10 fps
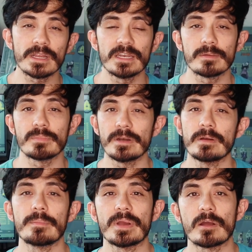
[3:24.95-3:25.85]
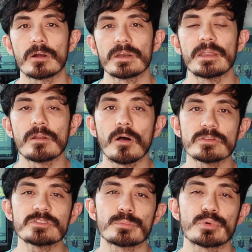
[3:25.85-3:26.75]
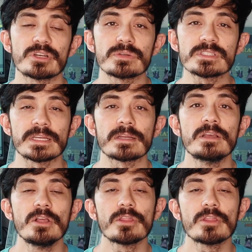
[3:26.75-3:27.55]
getting better at my art, and also producing